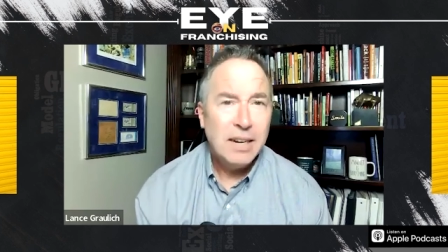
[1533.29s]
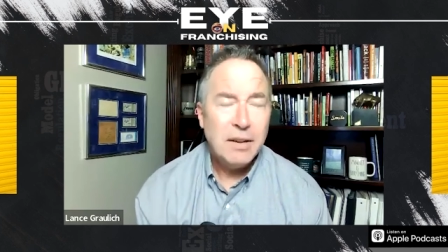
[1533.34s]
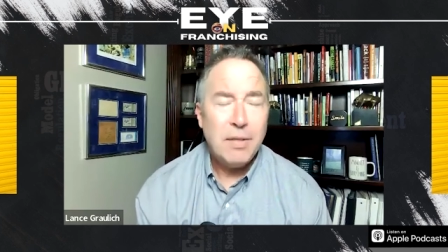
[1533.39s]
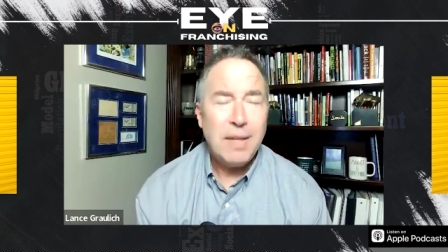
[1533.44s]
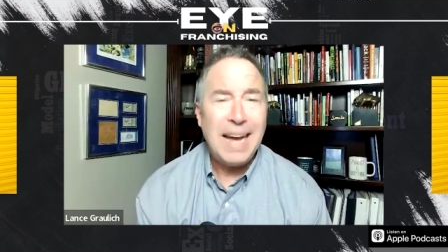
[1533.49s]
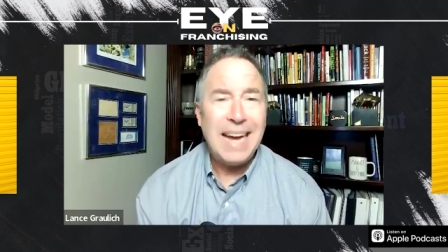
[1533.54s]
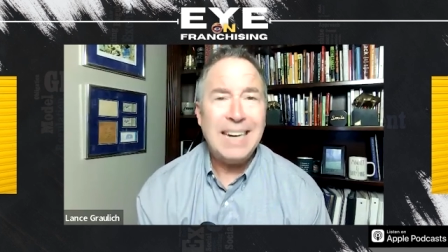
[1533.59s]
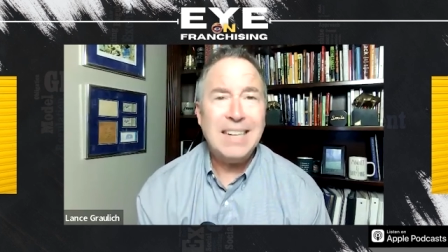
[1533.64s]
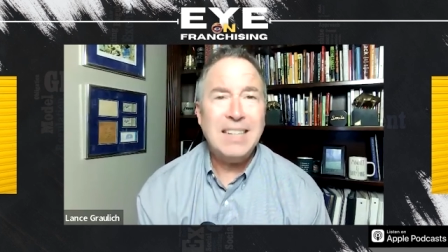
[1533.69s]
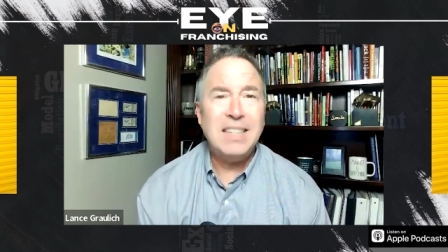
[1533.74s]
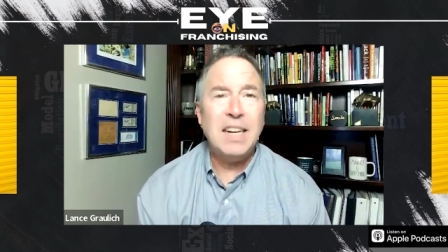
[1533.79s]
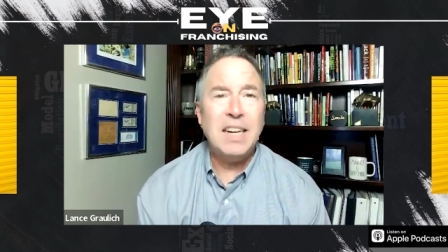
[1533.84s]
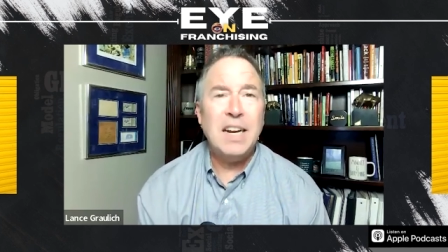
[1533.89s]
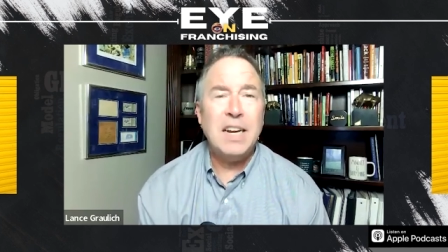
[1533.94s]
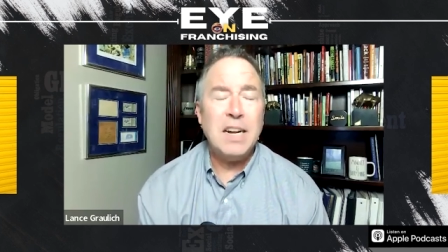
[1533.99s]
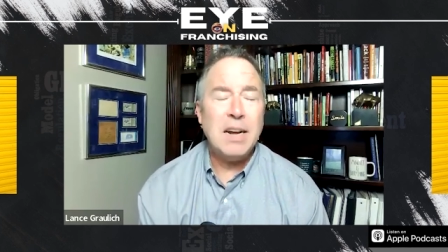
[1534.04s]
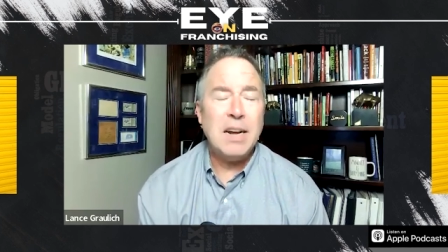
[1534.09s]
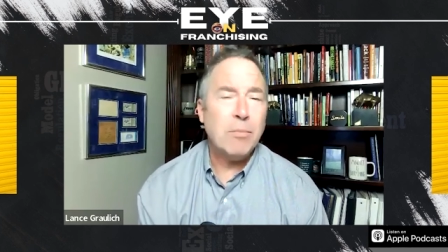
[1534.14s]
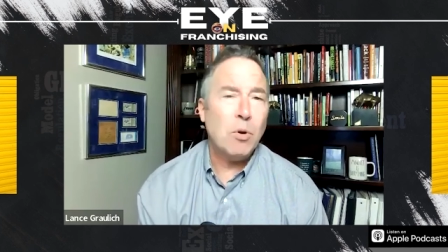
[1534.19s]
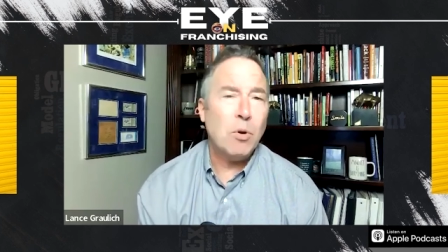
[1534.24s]
That is the
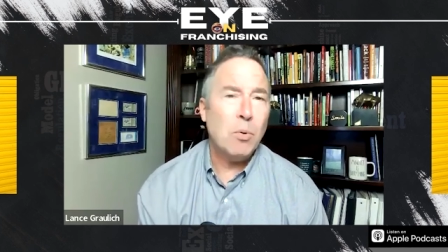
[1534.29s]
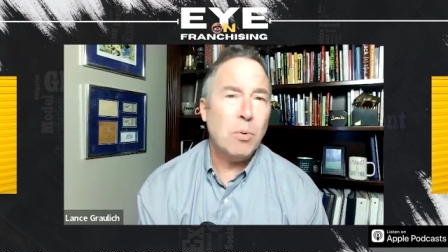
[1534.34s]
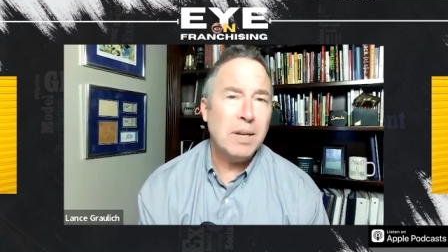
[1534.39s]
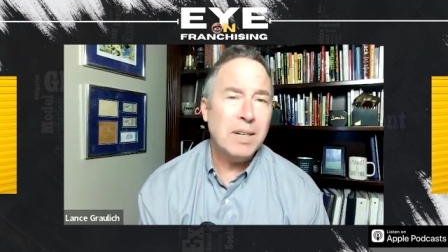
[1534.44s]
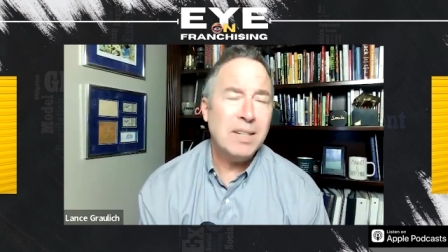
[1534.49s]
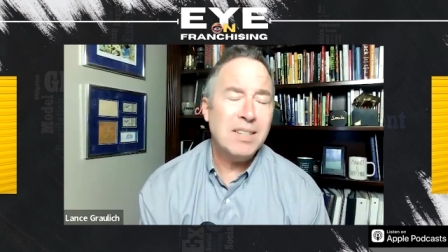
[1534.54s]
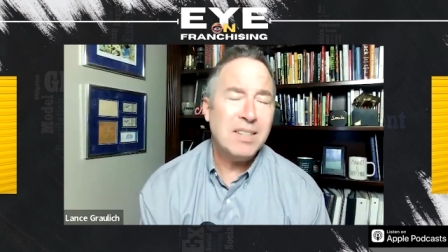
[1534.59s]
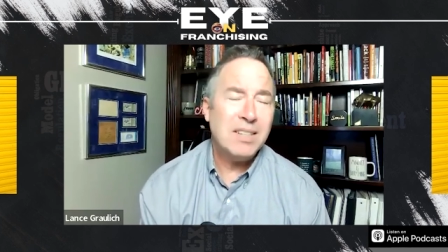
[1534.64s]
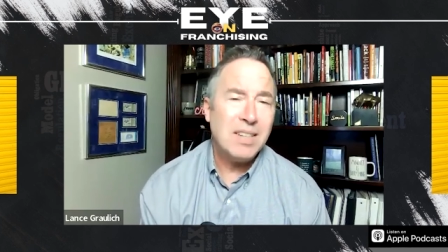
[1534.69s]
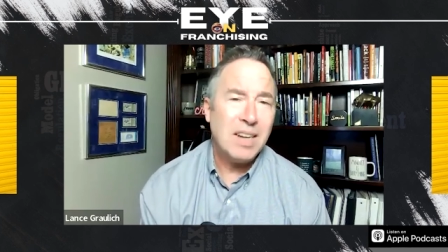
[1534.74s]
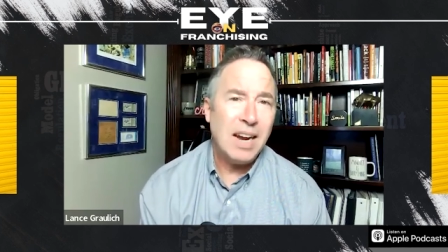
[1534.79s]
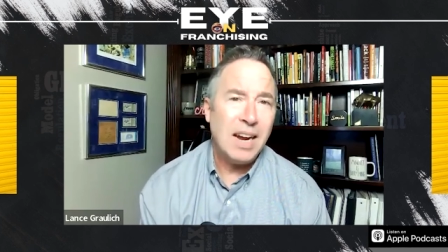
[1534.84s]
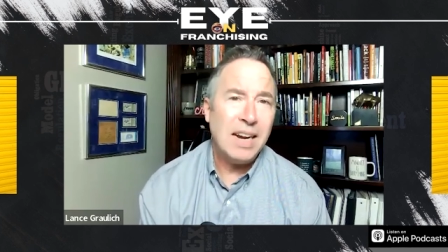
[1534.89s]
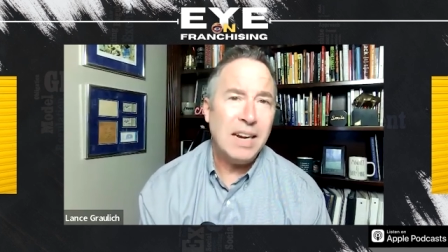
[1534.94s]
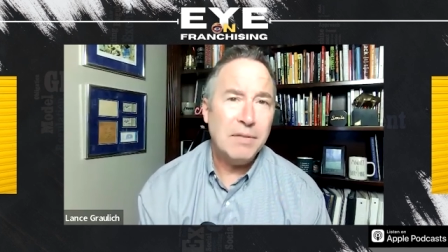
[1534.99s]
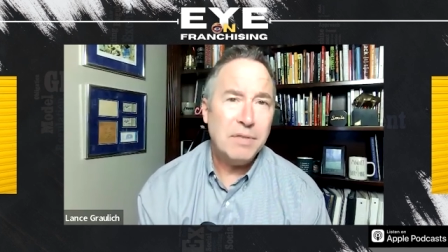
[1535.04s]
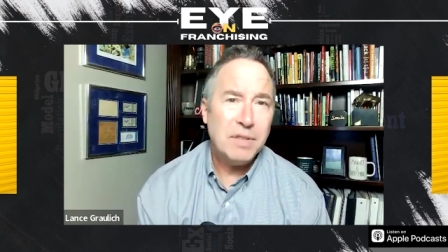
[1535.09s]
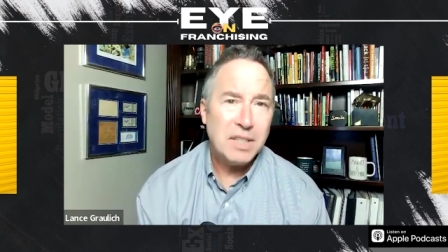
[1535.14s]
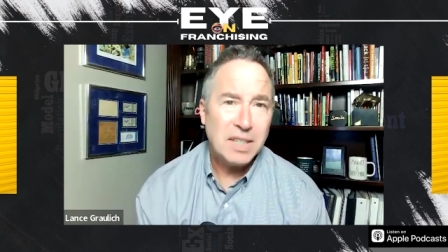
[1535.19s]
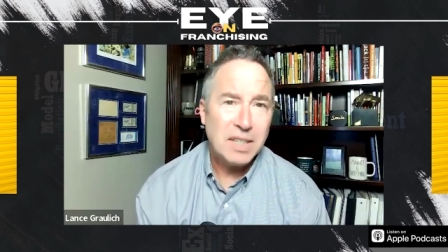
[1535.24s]
number one sign
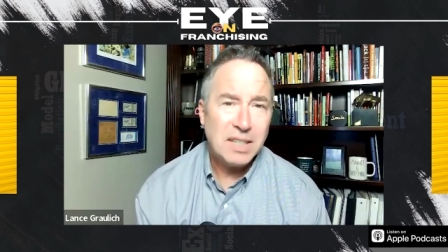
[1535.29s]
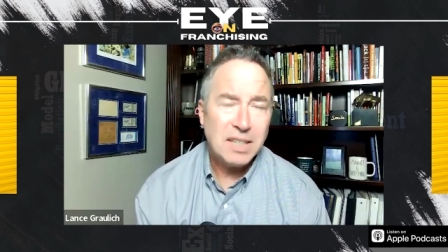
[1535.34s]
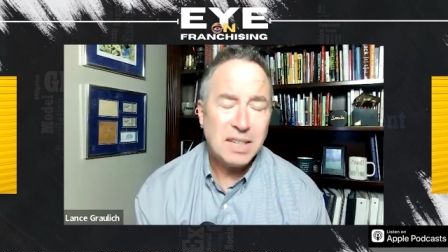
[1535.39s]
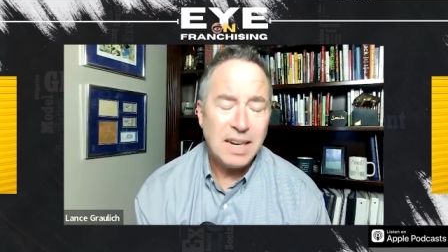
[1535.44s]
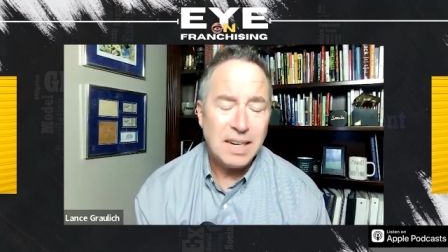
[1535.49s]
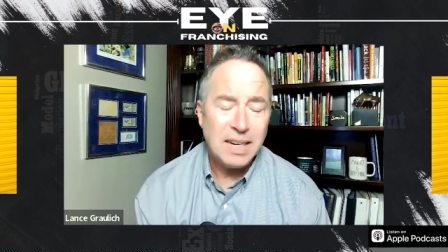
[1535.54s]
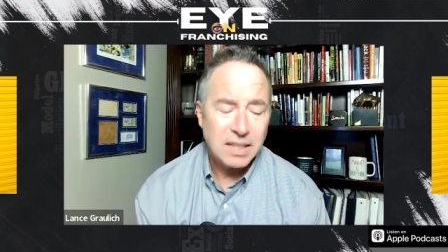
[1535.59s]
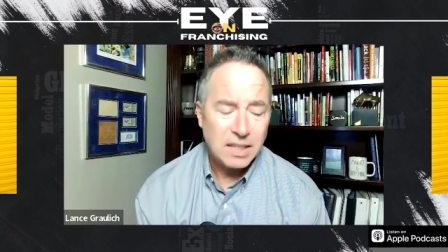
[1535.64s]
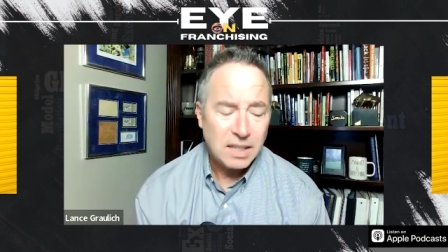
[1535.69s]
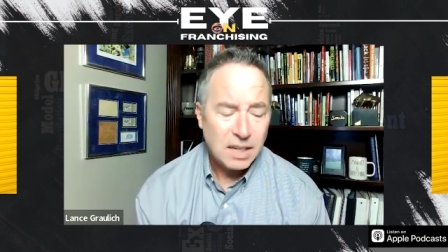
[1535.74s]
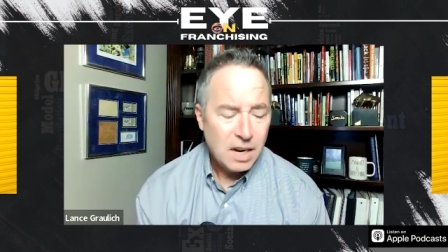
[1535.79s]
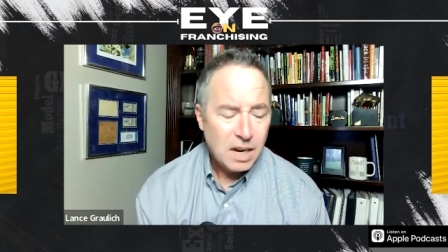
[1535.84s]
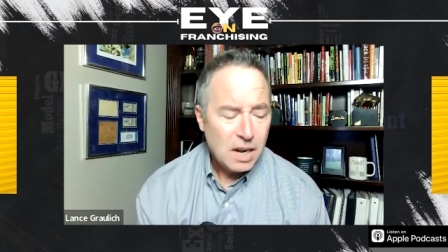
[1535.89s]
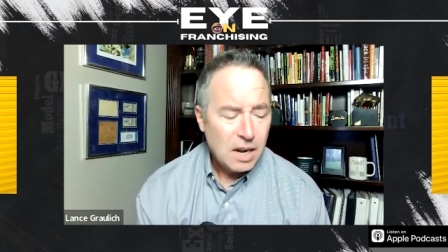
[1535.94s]
of success.